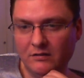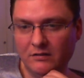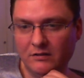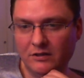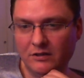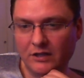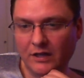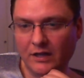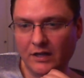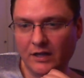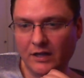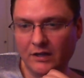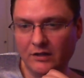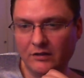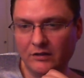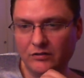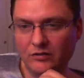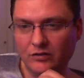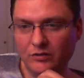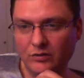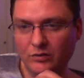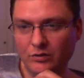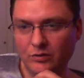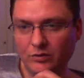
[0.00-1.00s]
check
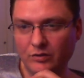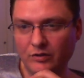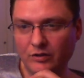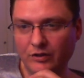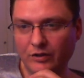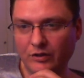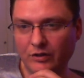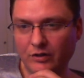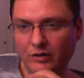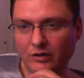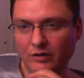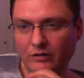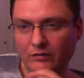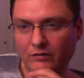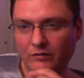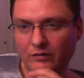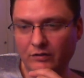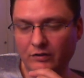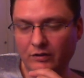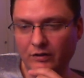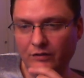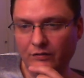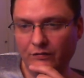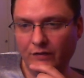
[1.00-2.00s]
into your
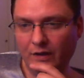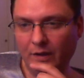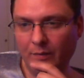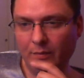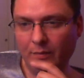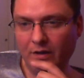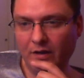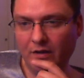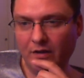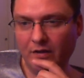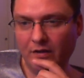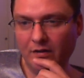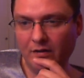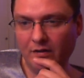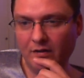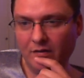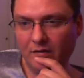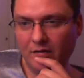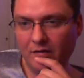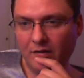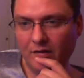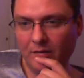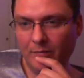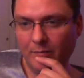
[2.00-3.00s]
your
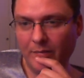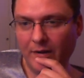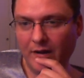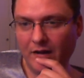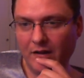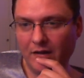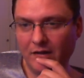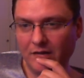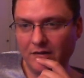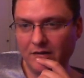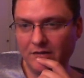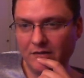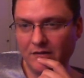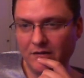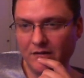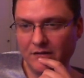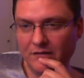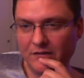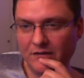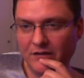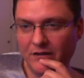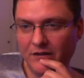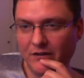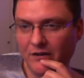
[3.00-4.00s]
feminine imbalance or
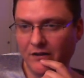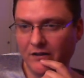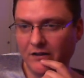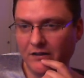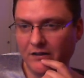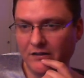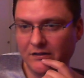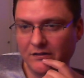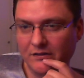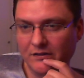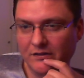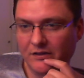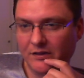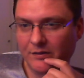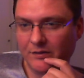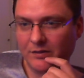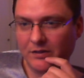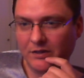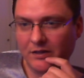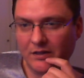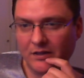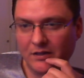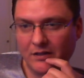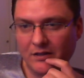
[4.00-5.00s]
insecurities or
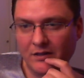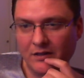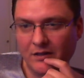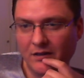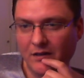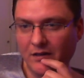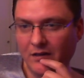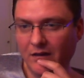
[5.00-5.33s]
something, and